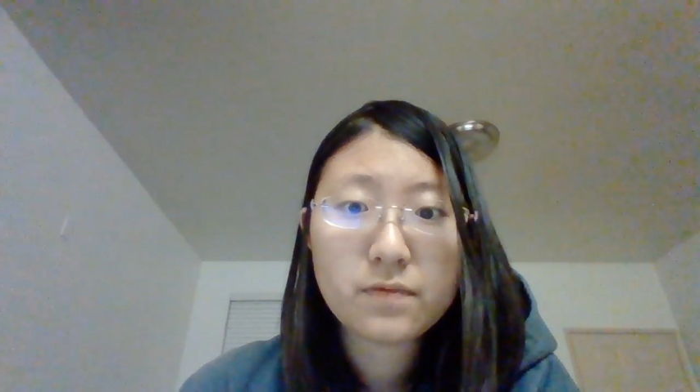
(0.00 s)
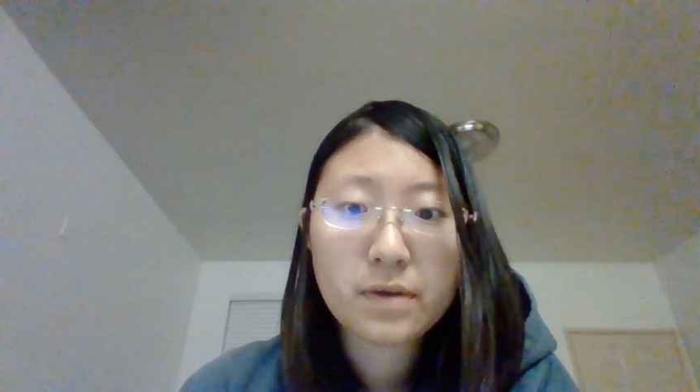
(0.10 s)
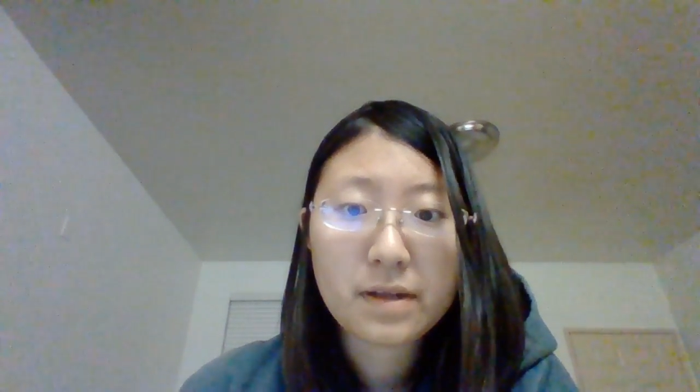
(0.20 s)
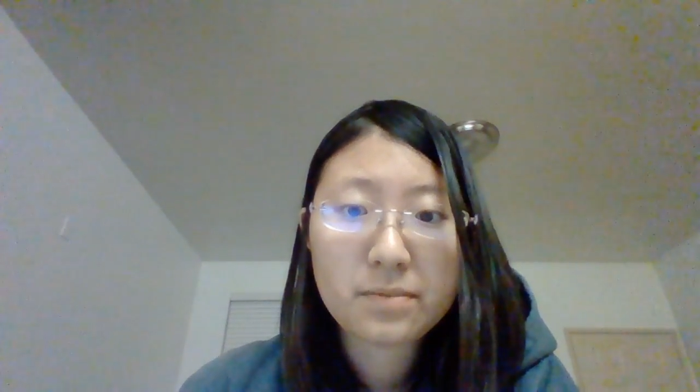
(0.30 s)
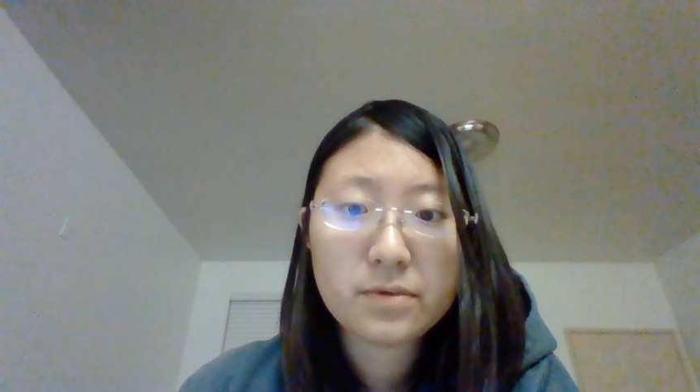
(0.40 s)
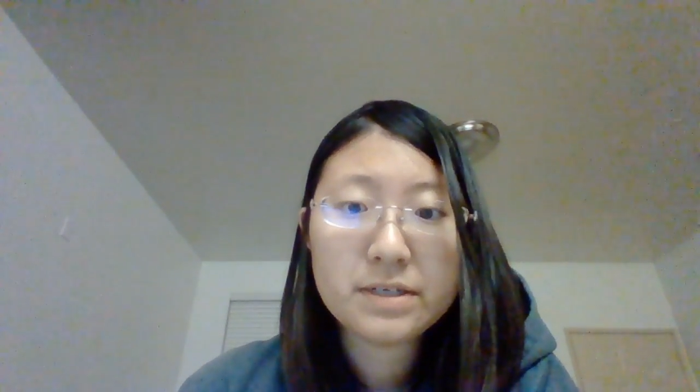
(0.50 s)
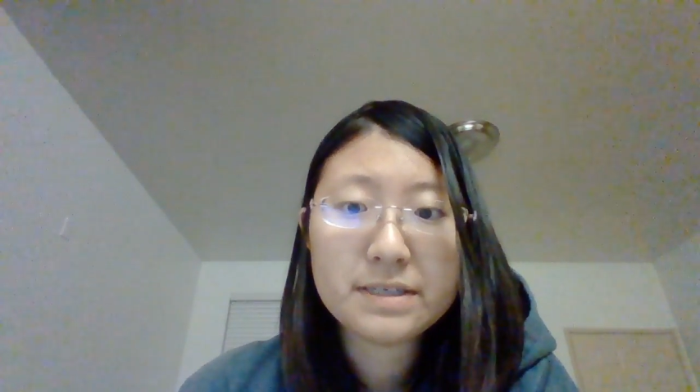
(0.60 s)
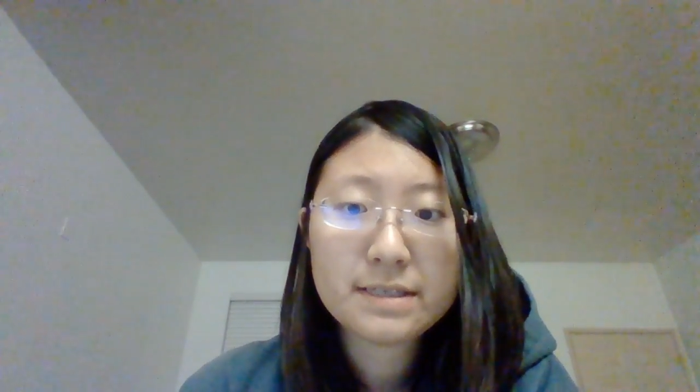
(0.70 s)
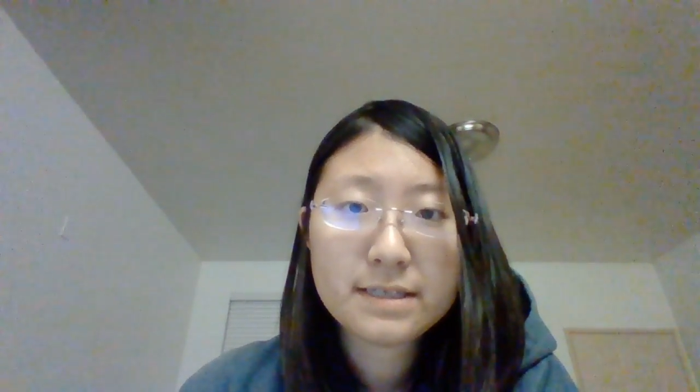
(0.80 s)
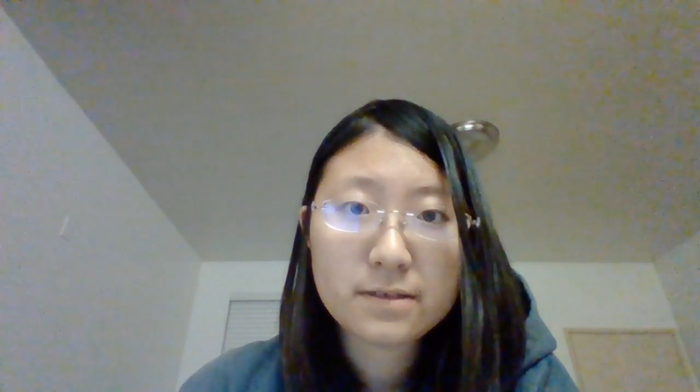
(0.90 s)
vocabulary
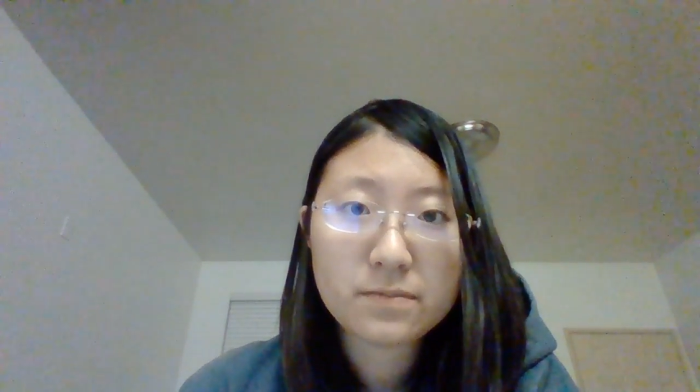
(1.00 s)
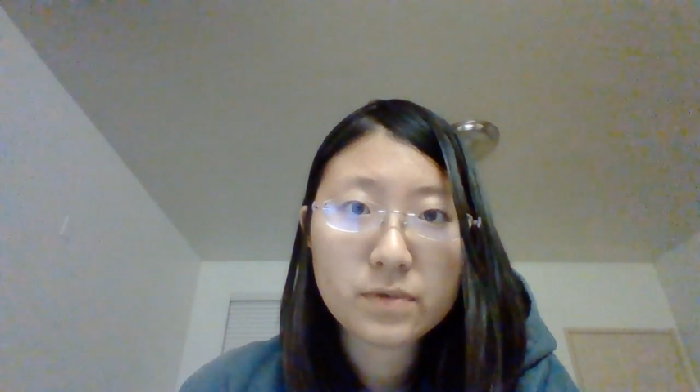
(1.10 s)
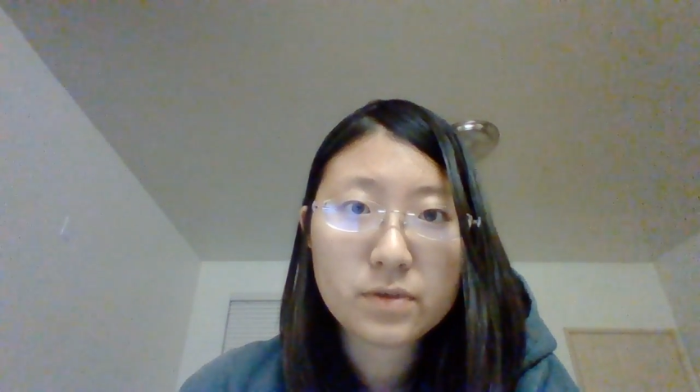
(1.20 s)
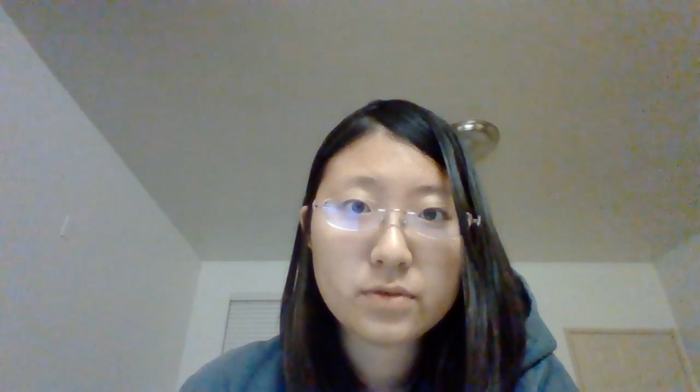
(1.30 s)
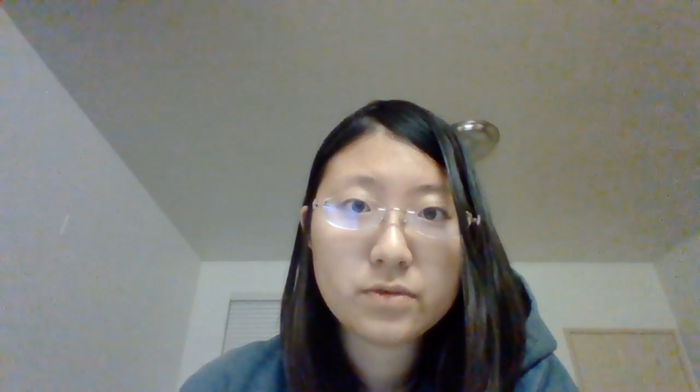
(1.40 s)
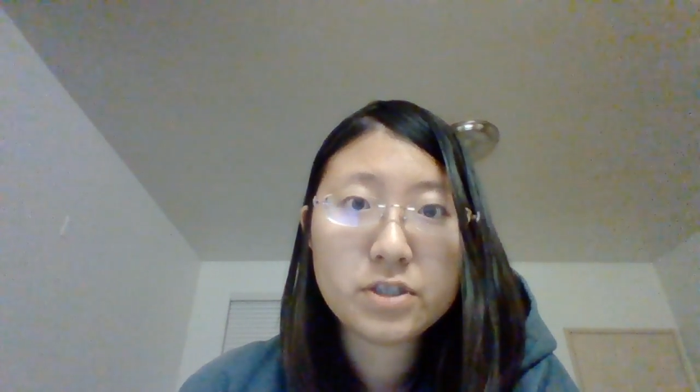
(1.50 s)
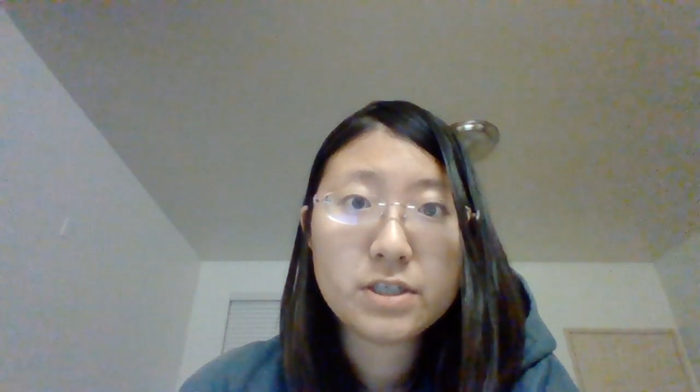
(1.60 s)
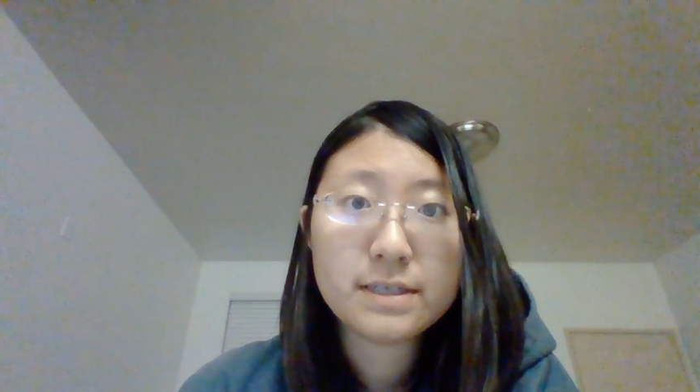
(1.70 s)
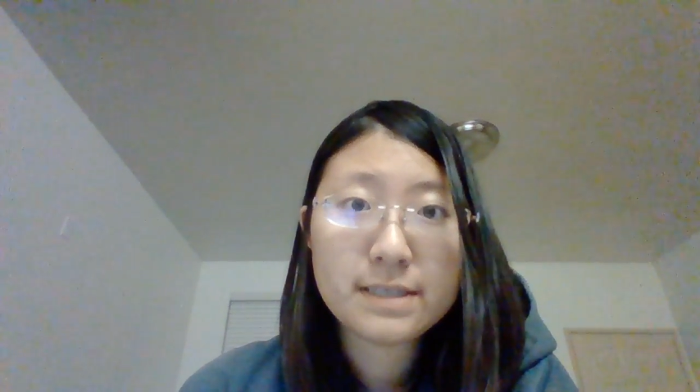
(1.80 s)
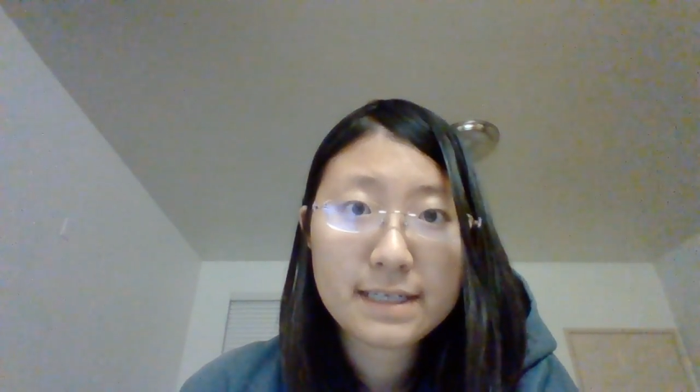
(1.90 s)
system to
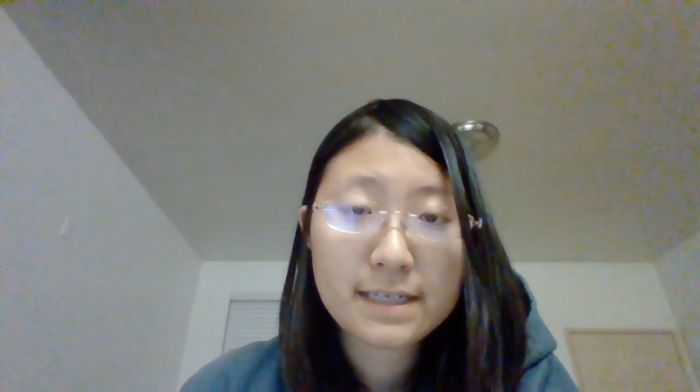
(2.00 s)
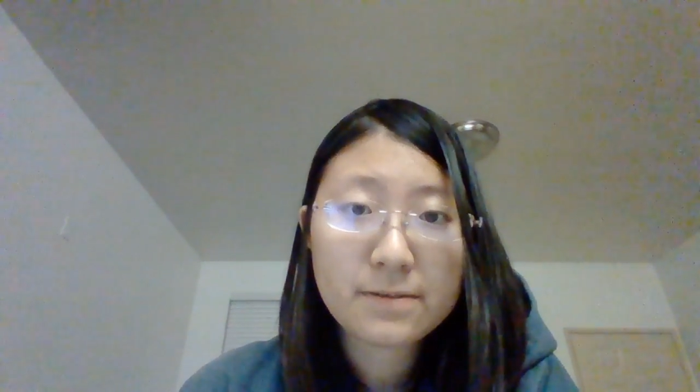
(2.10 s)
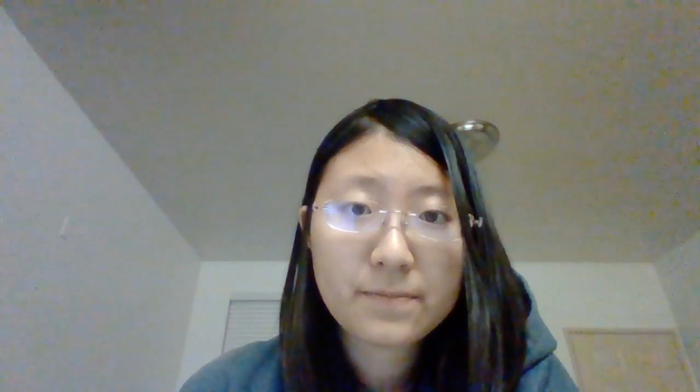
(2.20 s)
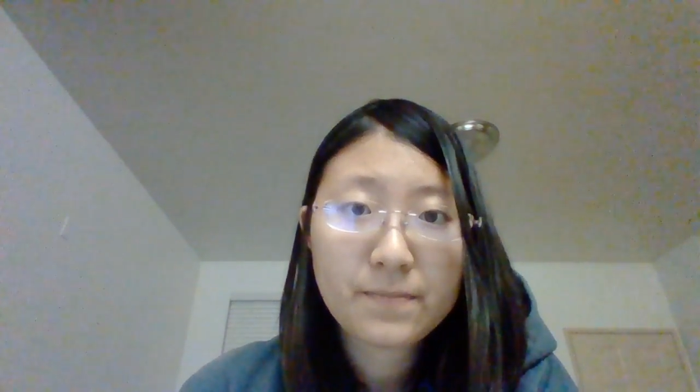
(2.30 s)
share data.